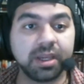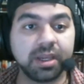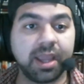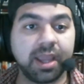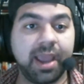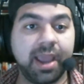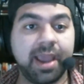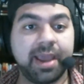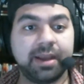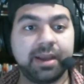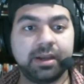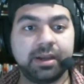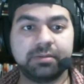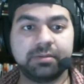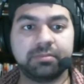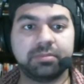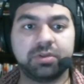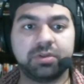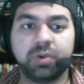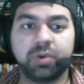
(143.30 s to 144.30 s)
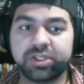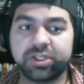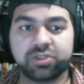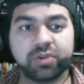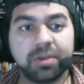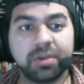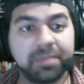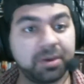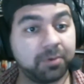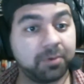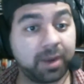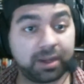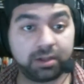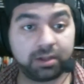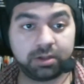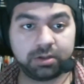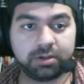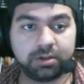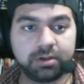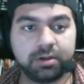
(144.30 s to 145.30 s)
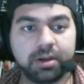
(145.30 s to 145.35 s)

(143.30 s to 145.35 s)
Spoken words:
and Twitch streaming regular.